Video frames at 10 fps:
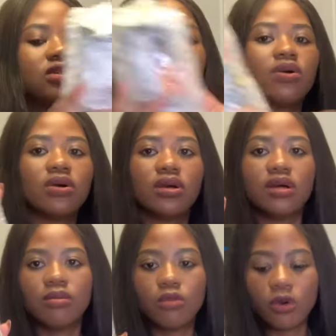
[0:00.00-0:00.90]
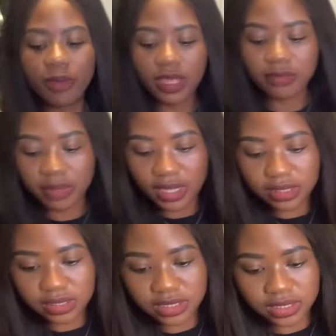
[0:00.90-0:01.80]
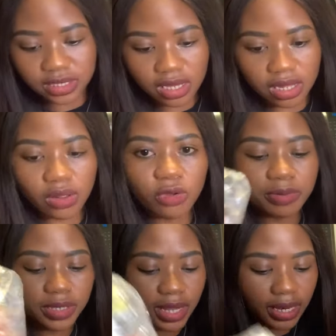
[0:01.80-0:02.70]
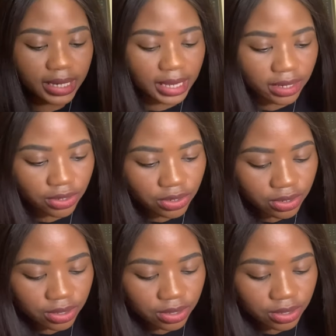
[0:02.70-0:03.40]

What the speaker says: Oh, more baked beans. I'll open that later.